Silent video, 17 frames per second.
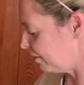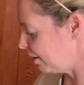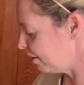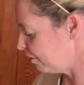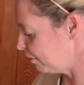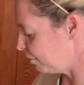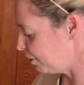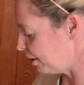
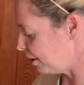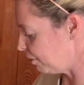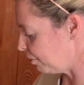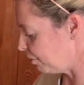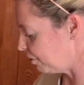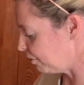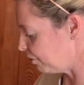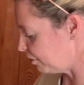this week
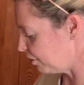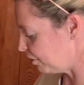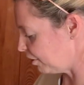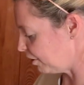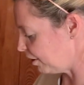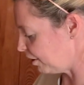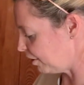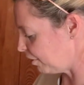we're
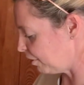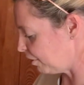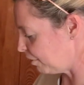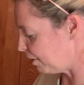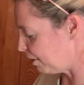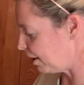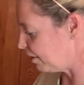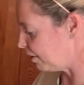starting on
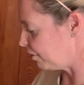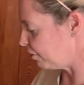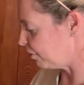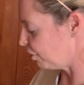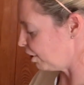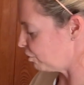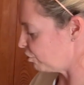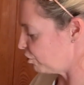my cousin's
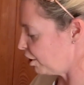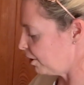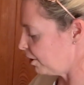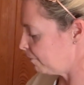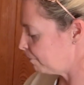restaurant.